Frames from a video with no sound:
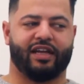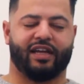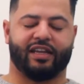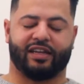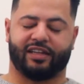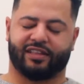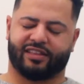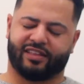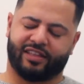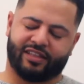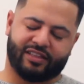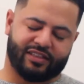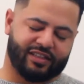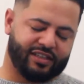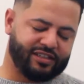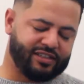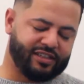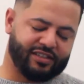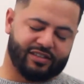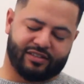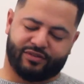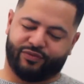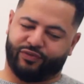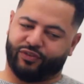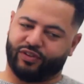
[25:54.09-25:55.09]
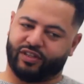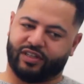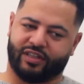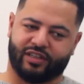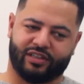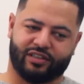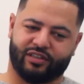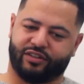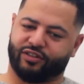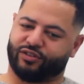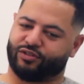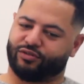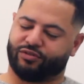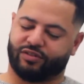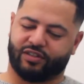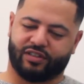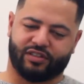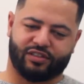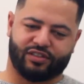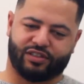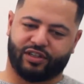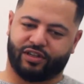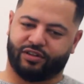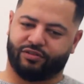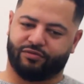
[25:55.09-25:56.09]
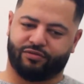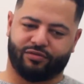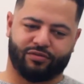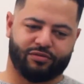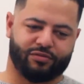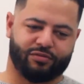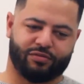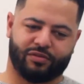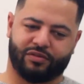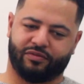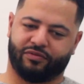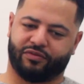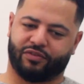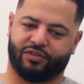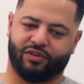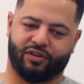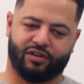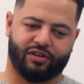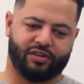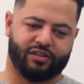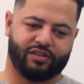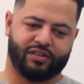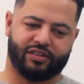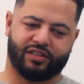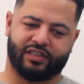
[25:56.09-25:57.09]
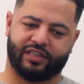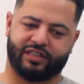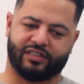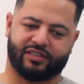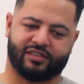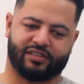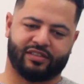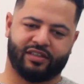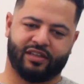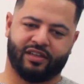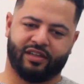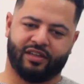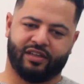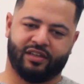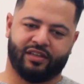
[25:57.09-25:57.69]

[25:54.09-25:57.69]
and I think this is for the industry in general, we've got this,